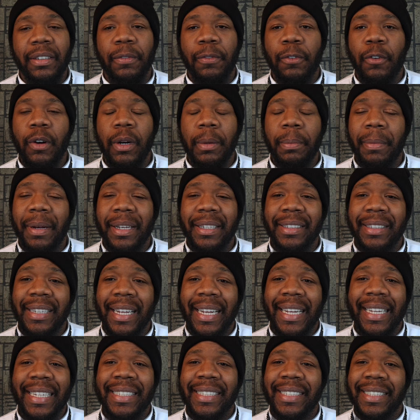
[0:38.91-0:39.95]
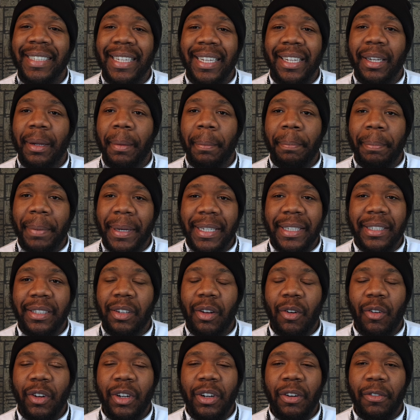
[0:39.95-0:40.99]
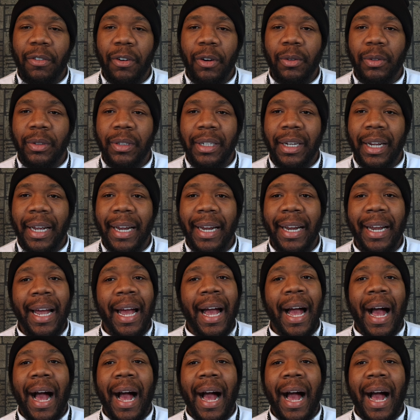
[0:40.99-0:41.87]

the Ford Mustang is still a beast on the road today.